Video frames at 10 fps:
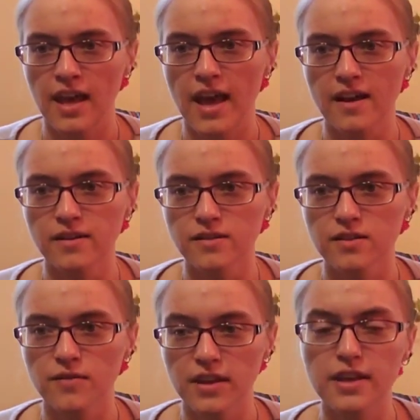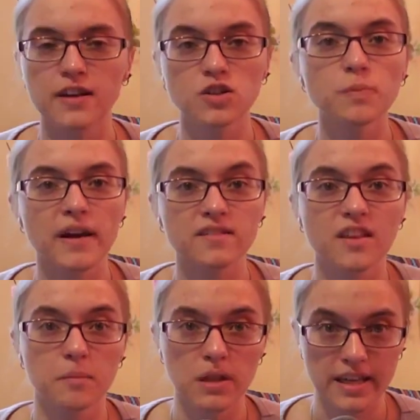And he expects
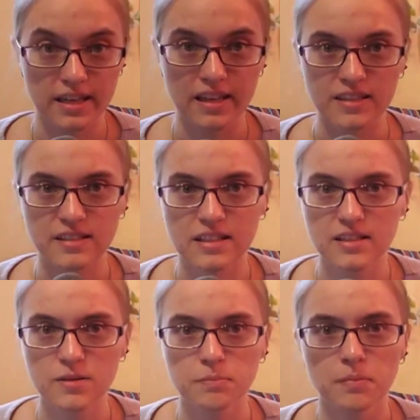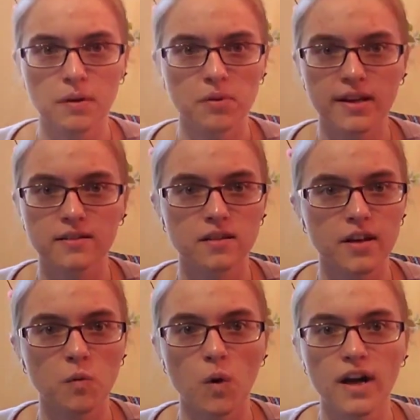that Blake gets this, and Blake is
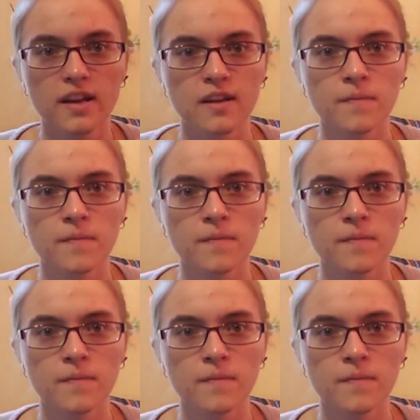like, what?